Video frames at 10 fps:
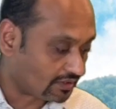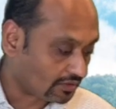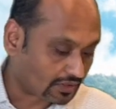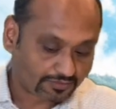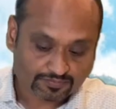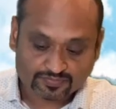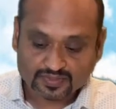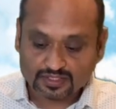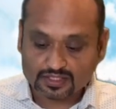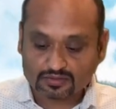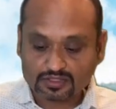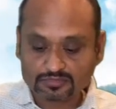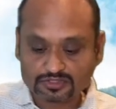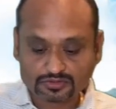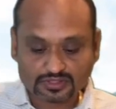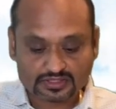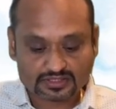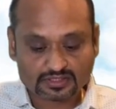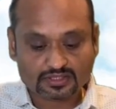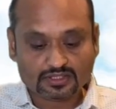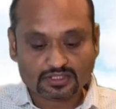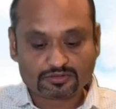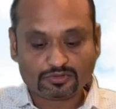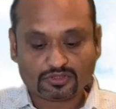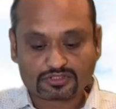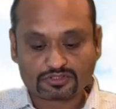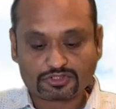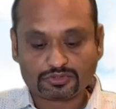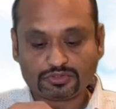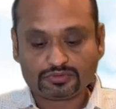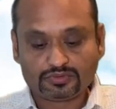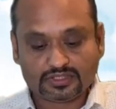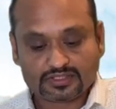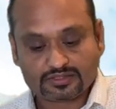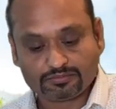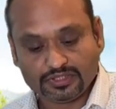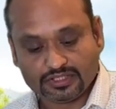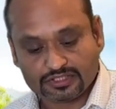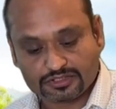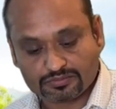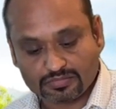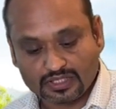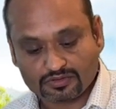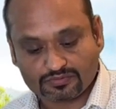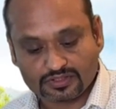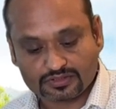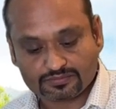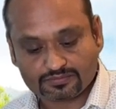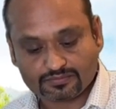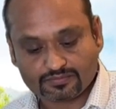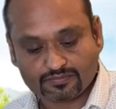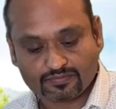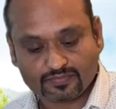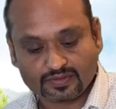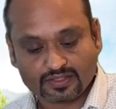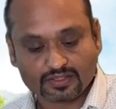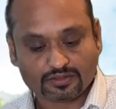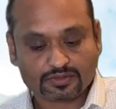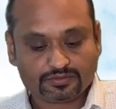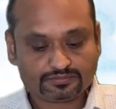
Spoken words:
Okay, now coming to this, let me also show you this pH part of it. Okay.